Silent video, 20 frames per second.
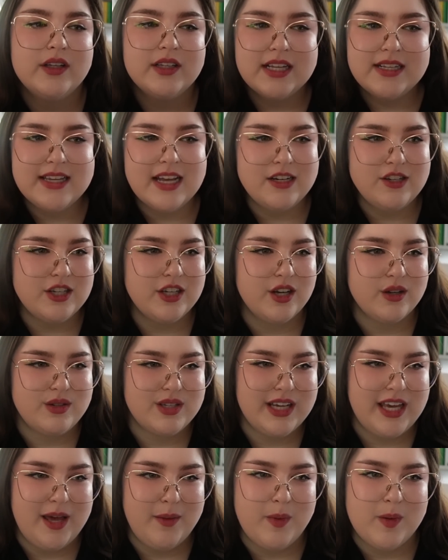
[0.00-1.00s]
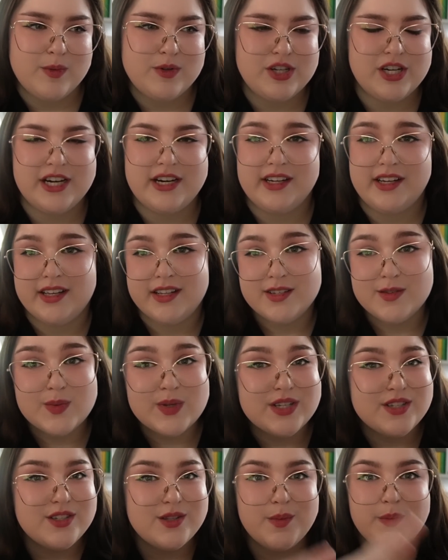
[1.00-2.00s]
let's actually go to K-pop shenanigans,
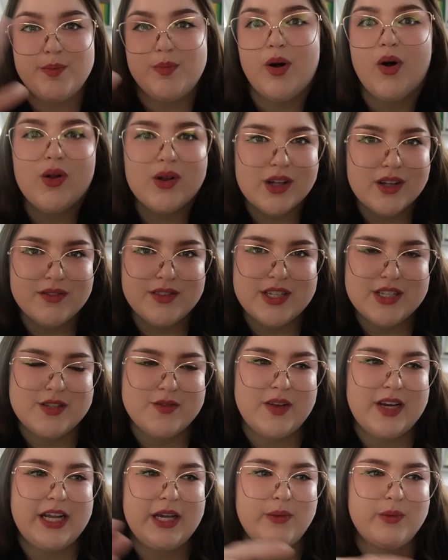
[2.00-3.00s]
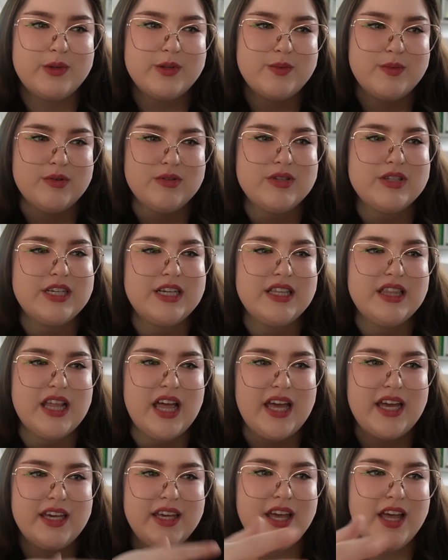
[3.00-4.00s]
because the bulk of this video was mostly
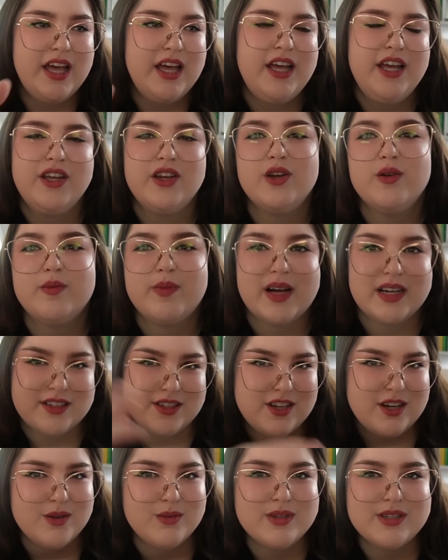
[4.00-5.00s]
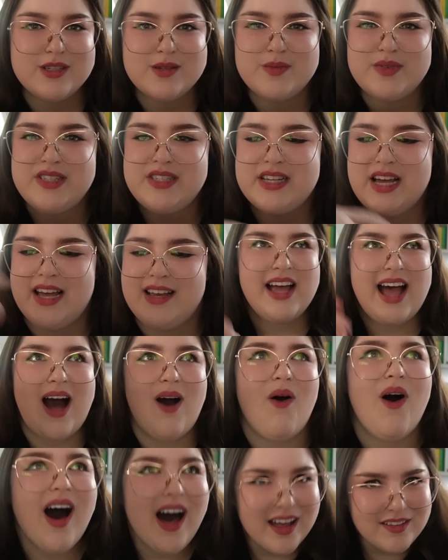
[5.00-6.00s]
like, Bangchan was upset,
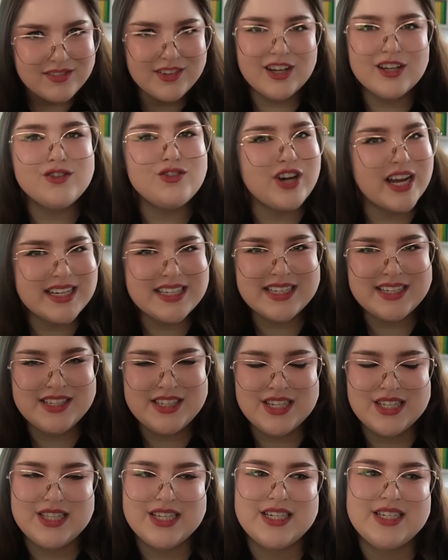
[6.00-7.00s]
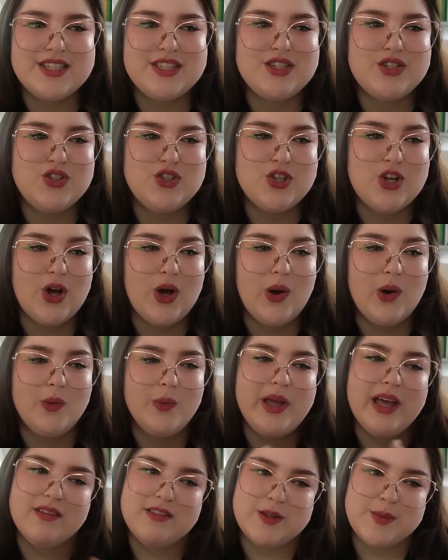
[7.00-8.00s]
how I've got dragged into this. So
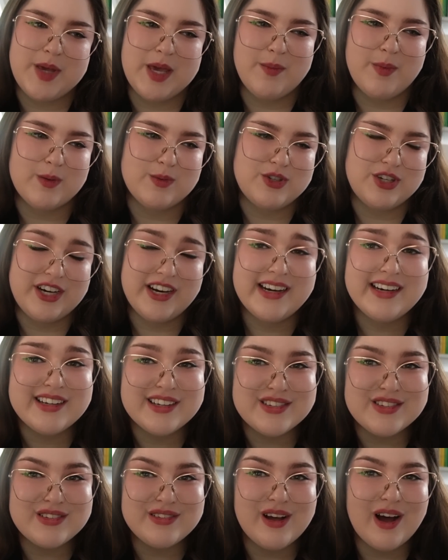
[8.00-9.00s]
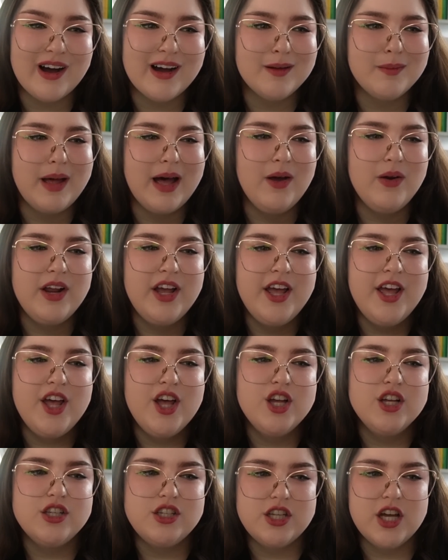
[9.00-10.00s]
we have some K-pop shenanigans to talk about.
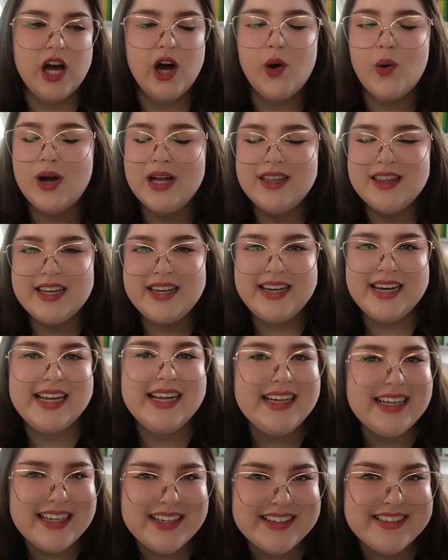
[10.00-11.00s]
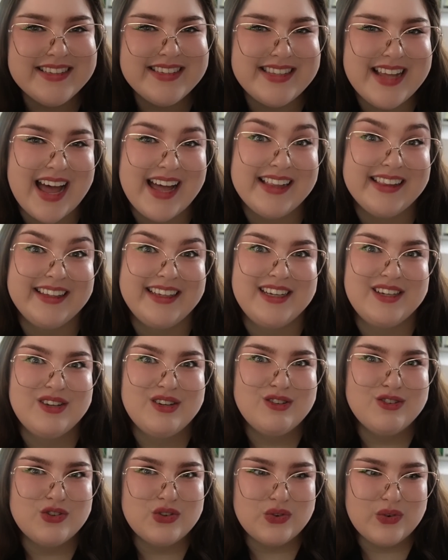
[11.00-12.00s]
So the Ningning styling
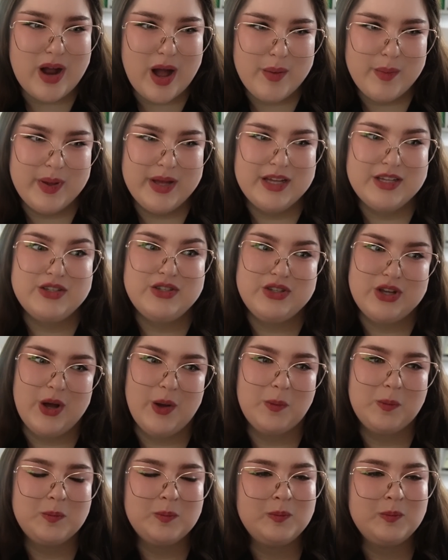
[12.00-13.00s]
drama. So.